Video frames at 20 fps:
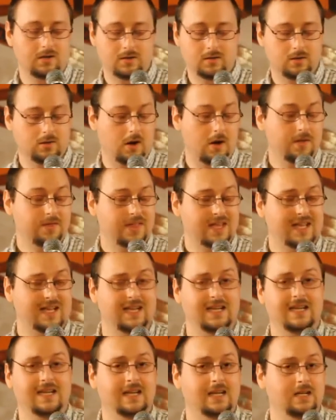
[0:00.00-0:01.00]
N- not
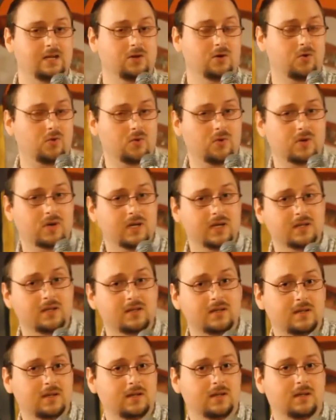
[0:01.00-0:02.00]
that He ignored
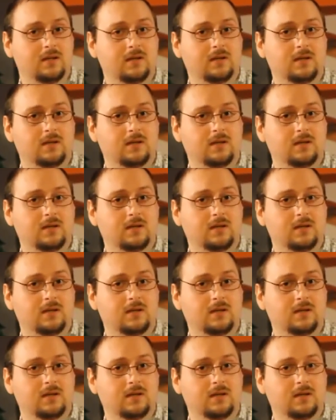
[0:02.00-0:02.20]
it.